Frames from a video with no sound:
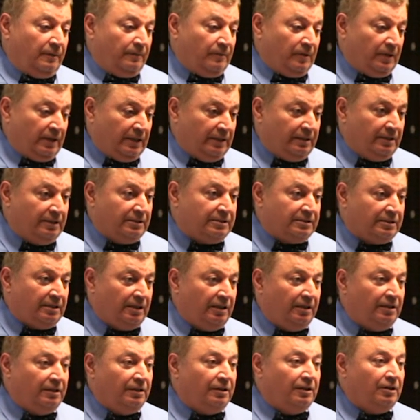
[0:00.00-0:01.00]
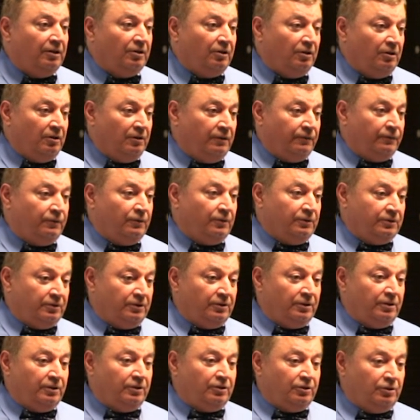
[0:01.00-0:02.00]
understanding of
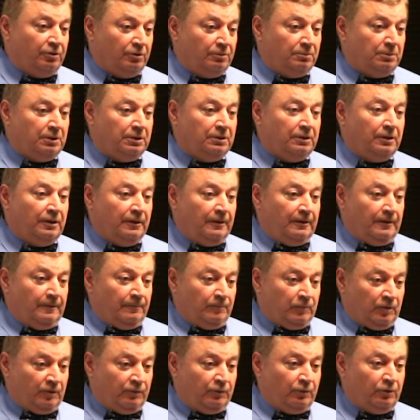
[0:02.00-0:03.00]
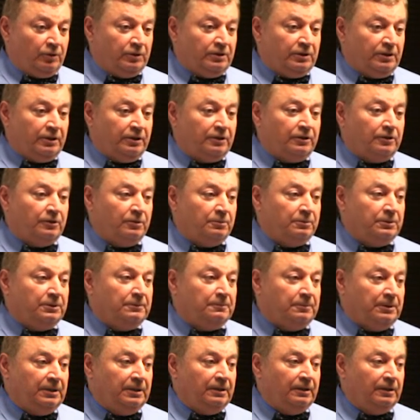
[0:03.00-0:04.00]
ordinary human, of ordinary human
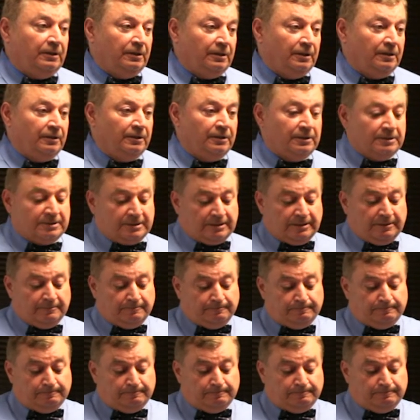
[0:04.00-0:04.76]
being. And it's,